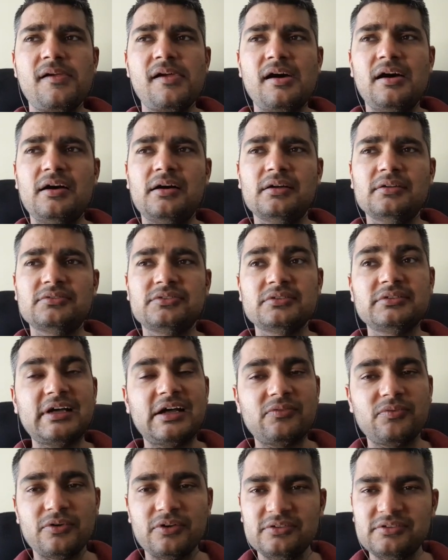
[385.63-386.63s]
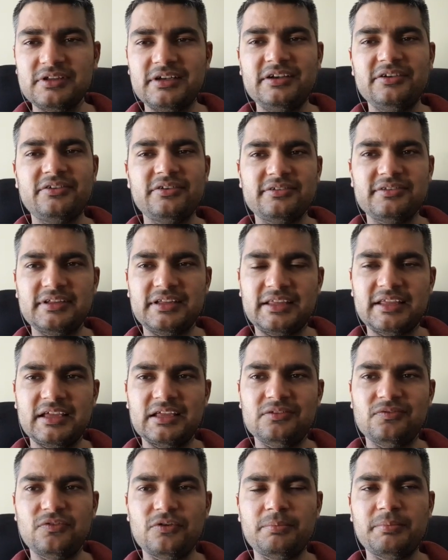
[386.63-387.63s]
So that was an interesting
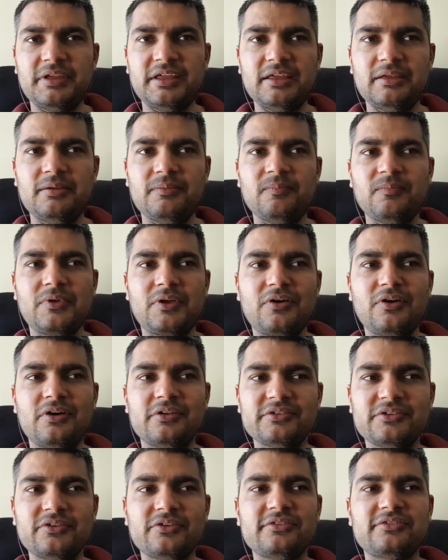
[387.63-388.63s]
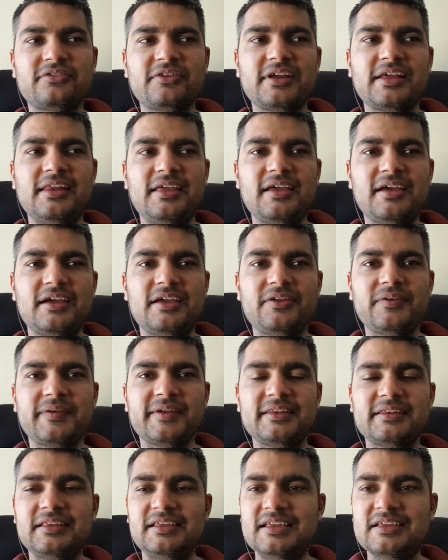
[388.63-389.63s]
case for me because in Australia you
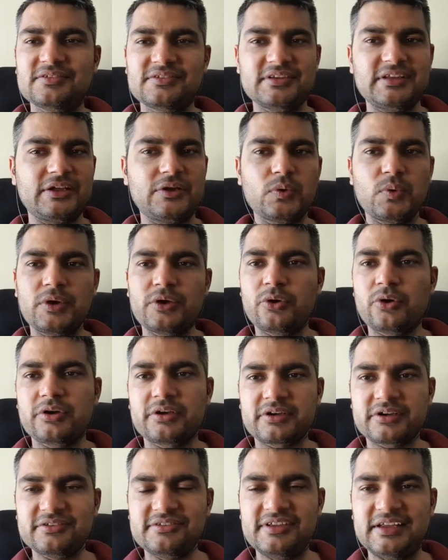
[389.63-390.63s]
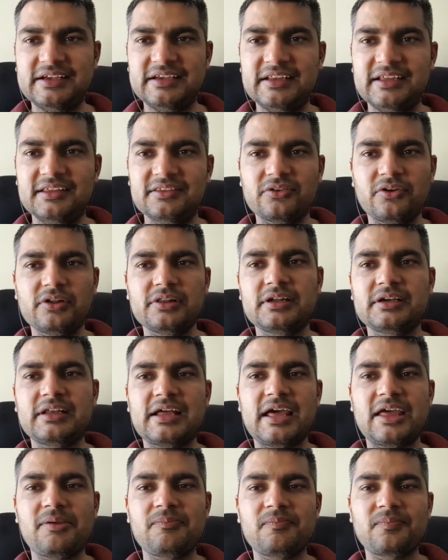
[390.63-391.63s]
can easily go and order CTs all the
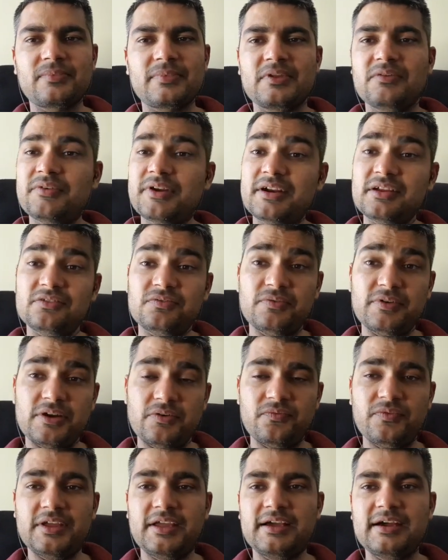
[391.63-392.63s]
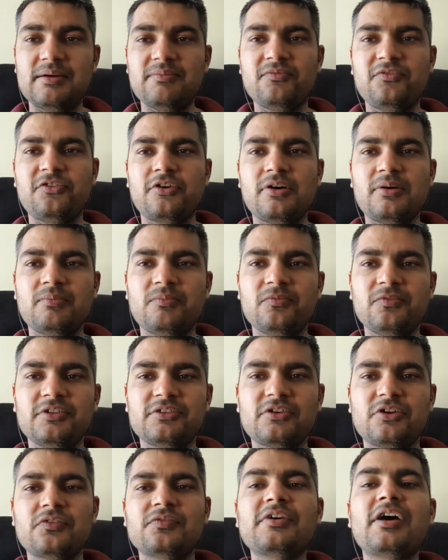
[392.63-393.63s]
time, whereas where we come from, we
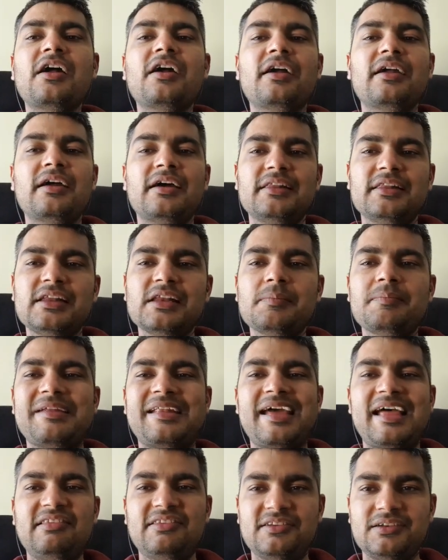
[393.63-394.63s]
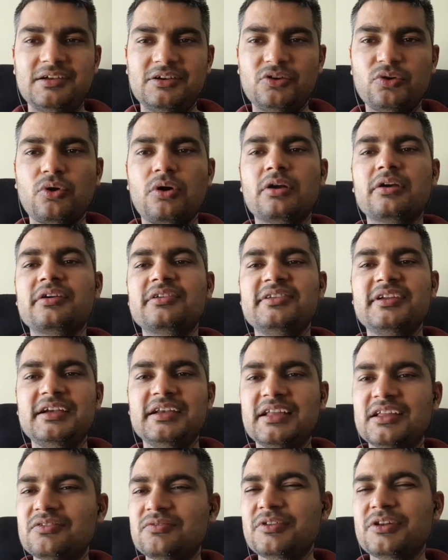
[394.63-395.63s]
sort of are a little bit hesitant to order
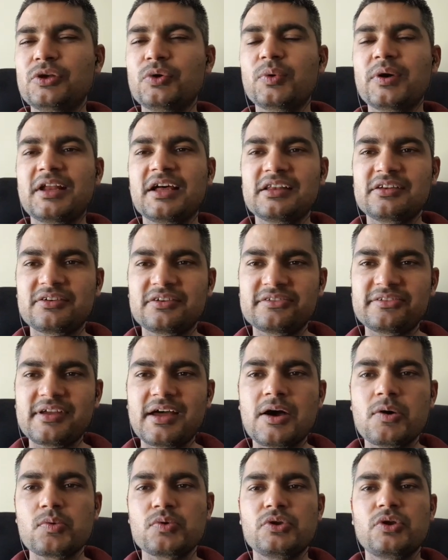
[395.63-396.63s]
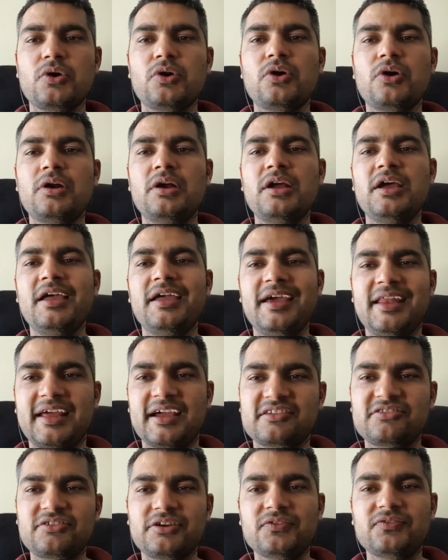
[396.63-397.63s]
CTs. We'll do an ultrasound or an
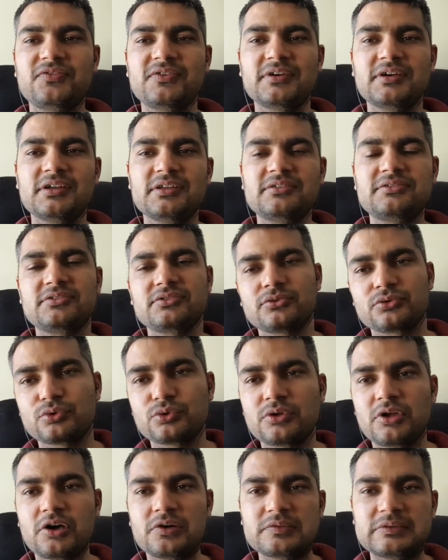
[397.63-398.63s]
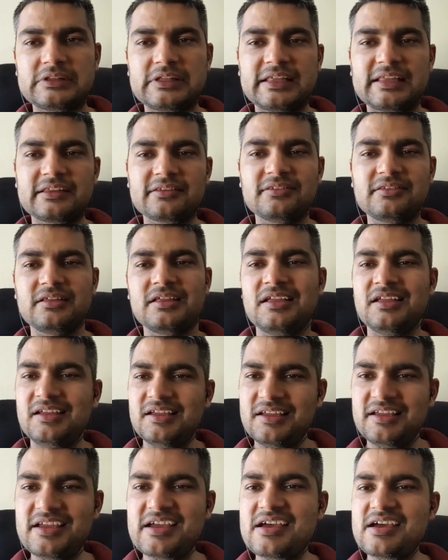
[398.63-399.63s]
X-ray first to rule out things.
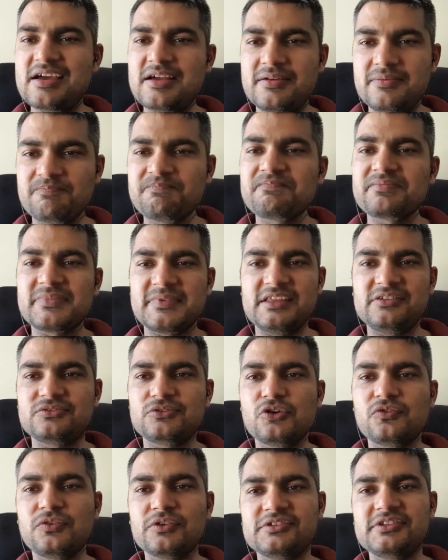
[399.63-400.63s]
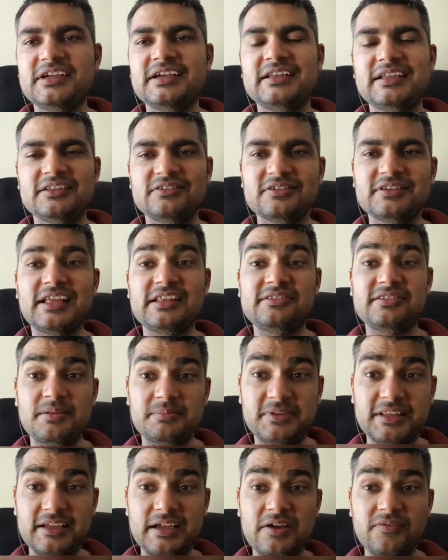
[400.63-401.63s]
Here, just go for CT. So that's
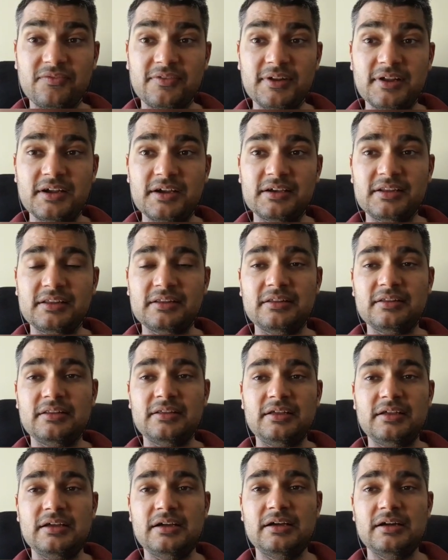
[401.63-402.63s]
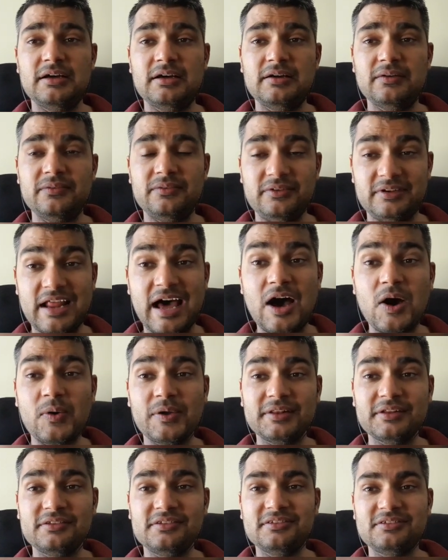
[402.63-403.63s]
something I've learned now
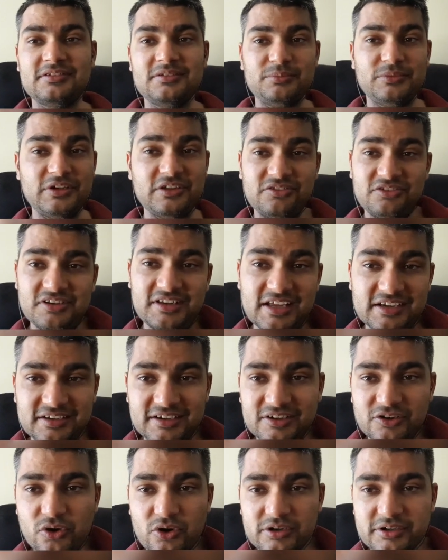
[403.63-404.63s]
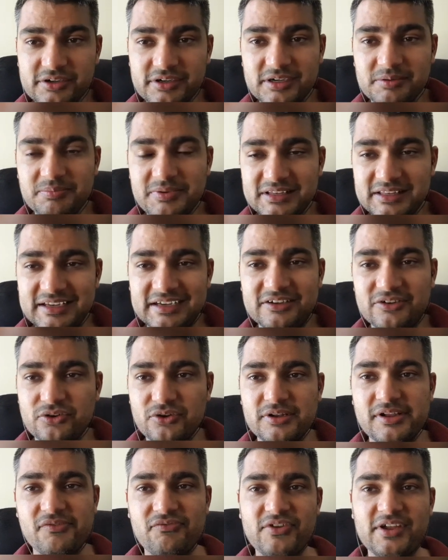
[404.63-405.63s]
in the system. Initially, I didn't order it, but later
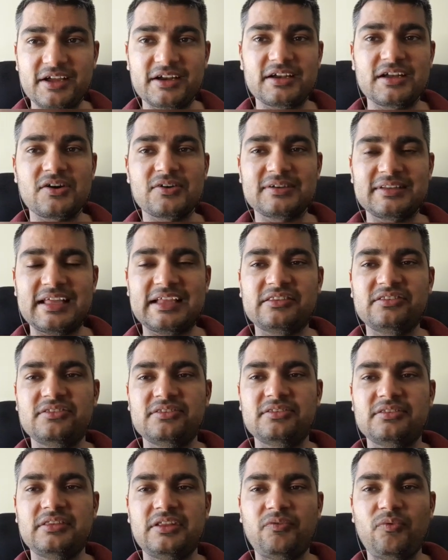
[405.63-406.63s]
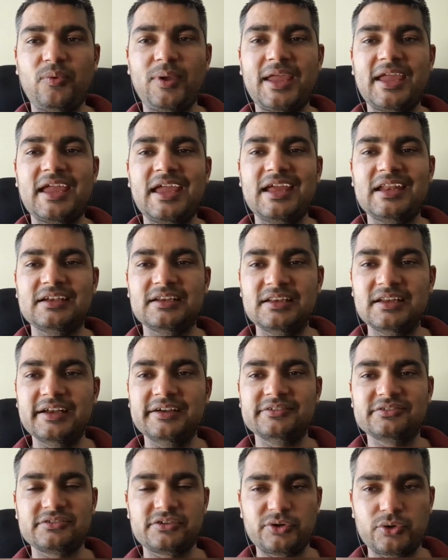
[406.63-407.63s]
on, I figured out that's the way it
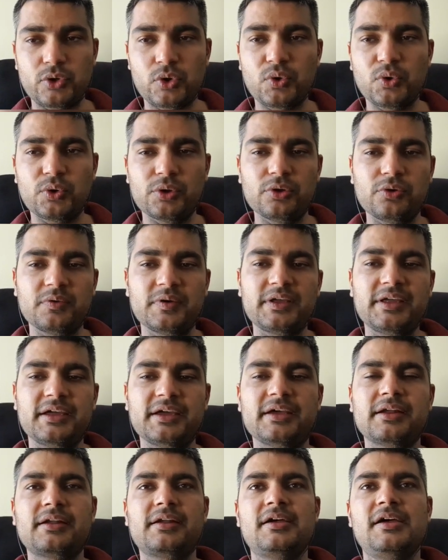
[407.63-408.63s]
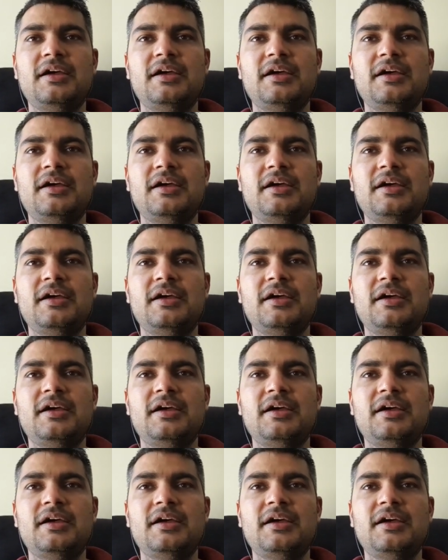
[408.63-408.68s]
needs to roll over here.